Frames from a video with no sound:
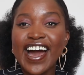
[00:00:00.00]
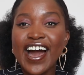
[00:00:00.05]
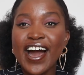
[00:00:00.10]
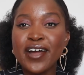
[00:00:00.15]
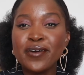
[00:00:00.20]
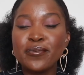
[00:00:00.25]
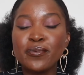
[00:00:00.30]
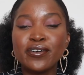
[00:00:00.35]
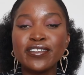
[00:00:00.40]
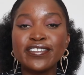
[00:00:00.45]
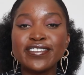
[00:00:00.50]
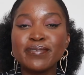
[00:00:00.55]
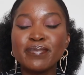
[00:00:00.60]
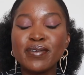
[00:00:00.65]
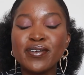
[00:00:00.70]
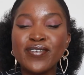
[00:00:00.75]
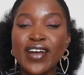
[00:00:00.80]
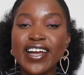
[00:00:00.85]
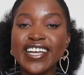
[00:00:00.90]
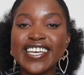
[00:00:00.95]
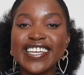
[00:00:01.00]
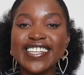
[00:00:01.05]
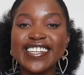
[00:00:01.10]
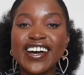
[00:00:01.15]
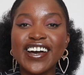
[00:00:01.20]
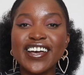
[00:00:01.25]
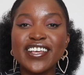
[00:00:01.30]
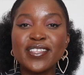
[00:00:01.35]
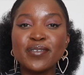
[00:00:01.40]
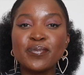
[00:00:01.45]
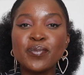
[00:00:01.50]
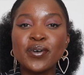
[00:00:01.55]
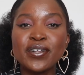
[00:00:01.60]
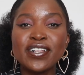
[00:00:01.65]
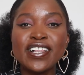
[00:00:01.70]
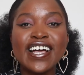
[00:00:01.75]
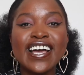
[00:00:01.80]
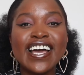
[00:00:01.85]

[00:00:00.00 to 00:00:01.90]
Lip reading: I want to be recognizable,